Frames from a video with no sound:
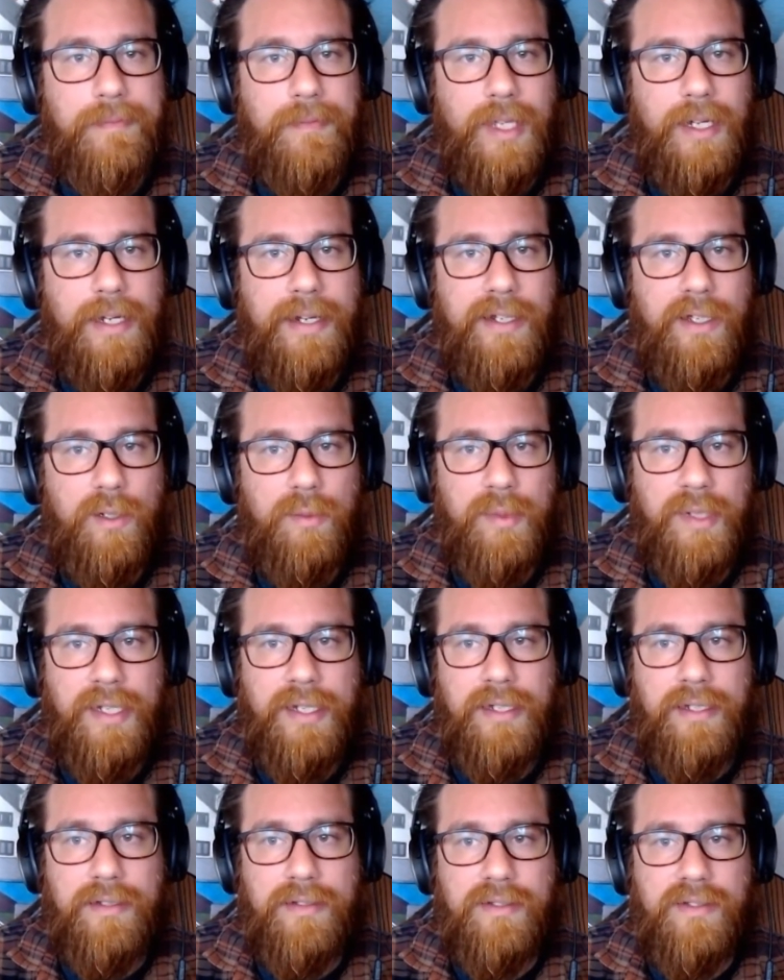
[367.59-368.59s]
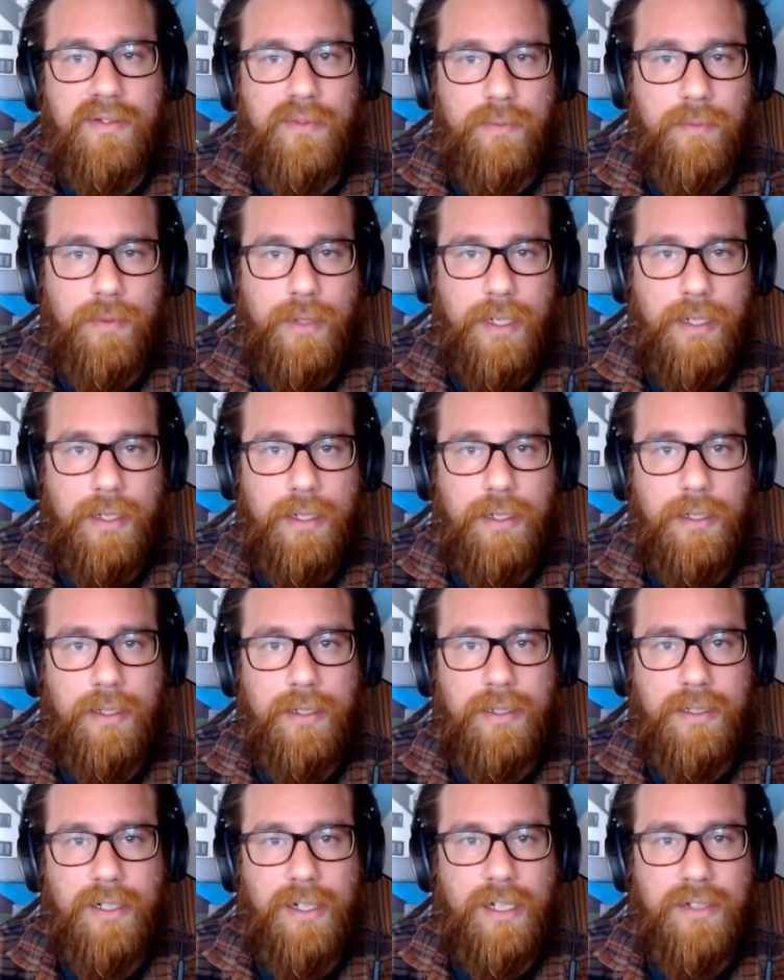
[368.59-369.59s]
an ALB is
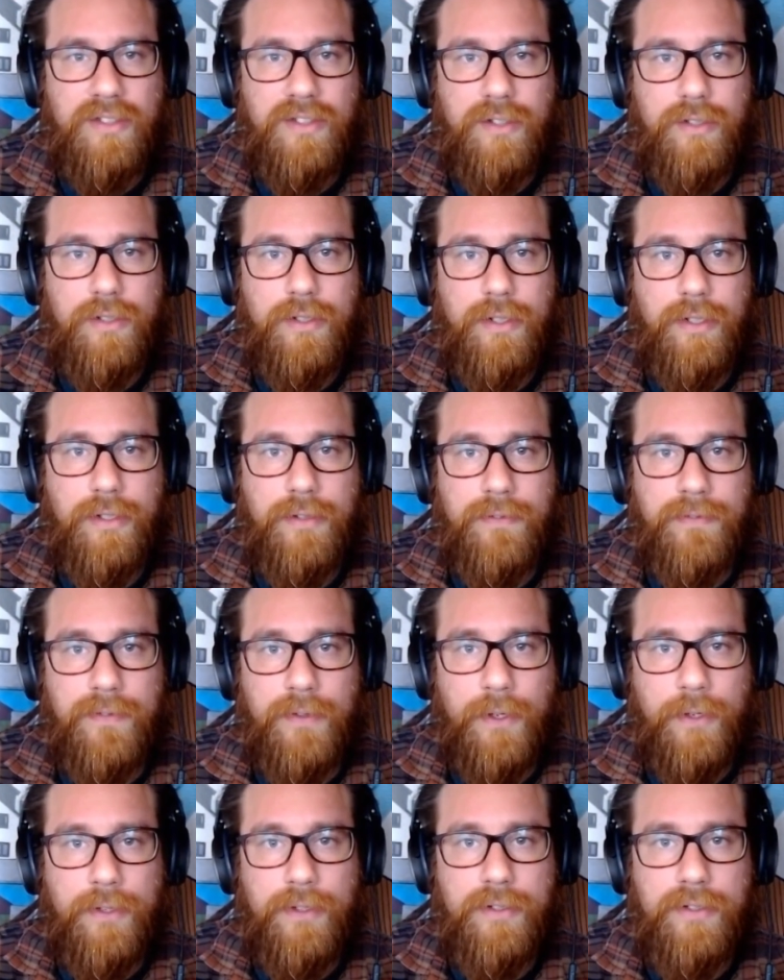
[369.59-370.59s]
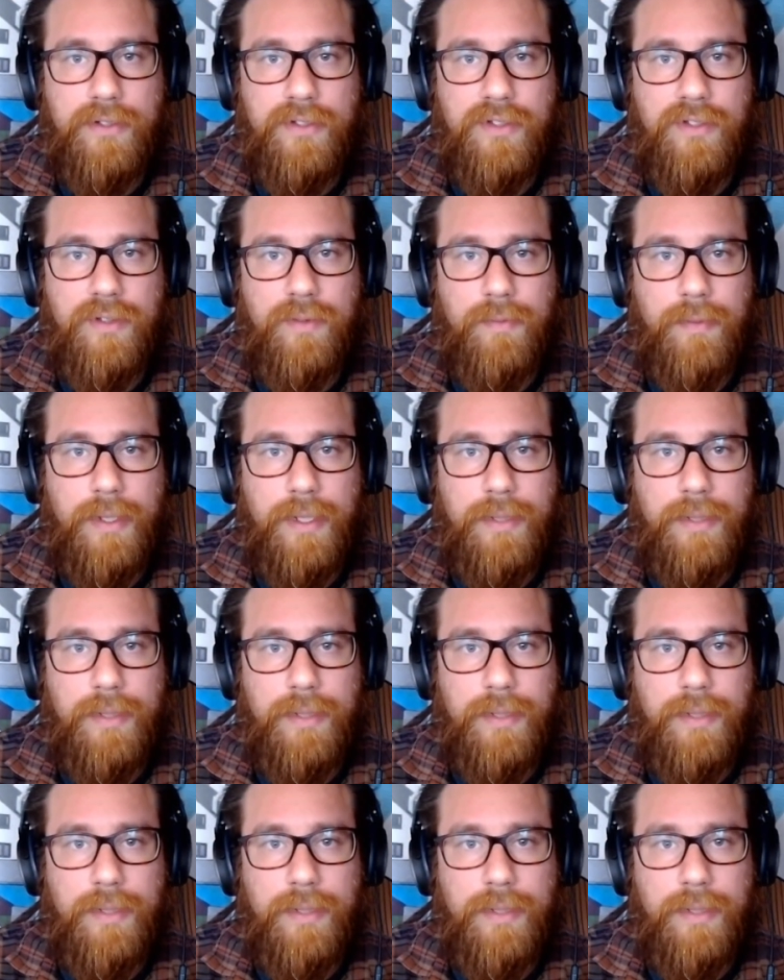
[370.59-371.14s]
a cluster of nodes,